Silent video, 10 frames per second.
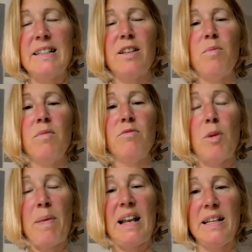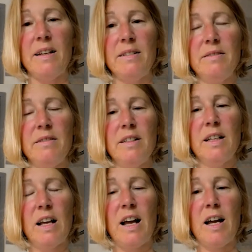some rebellion
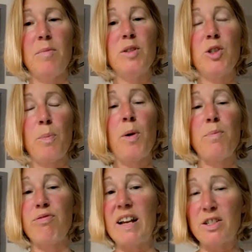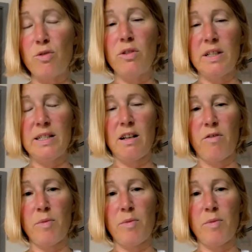to put pressure on these